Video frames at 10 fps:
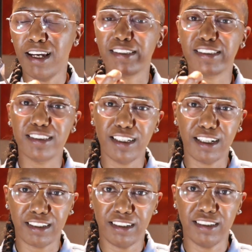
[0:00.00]

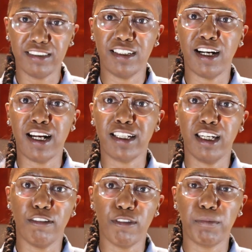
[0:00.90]
acidicness that I
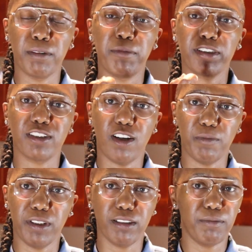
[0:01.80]
get from the
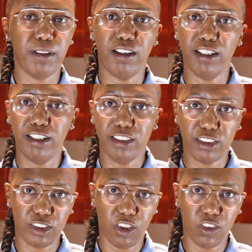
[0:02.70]
balsamic, but it
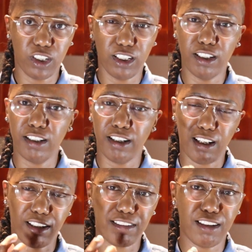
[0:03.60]
is so good, and
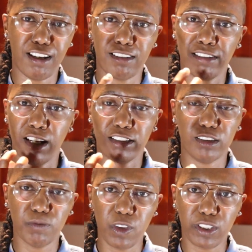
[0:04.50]
I get that
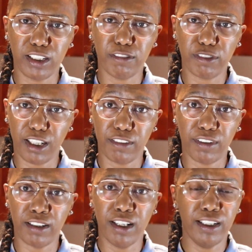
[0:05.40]
smoky
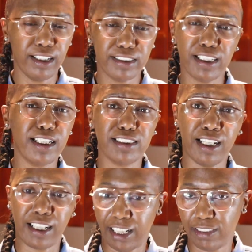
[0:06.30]
flavor. It tastes
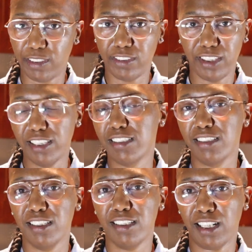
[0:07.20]
like I grilled
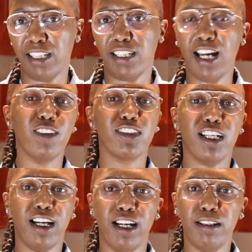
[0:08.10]
this, like
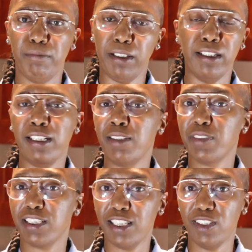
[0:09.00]
outside, but it
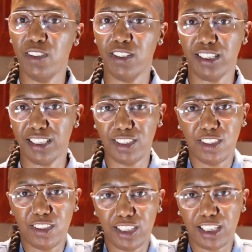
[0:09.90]
was indoor, because
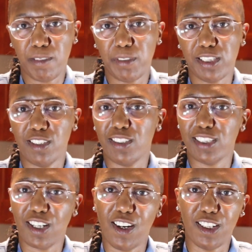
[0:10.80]
you know this episode
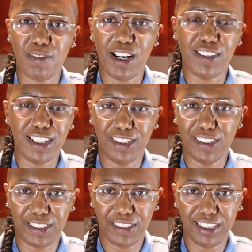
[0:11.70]
is all about
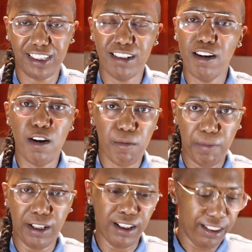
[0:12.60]
indoor grilling,
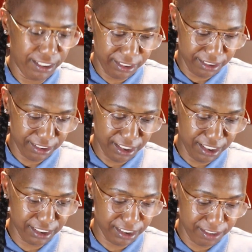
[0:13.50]
but
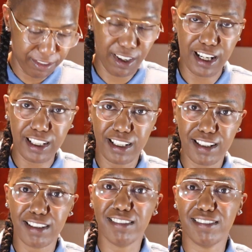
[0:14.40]
this right
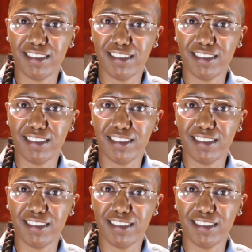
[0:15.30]
here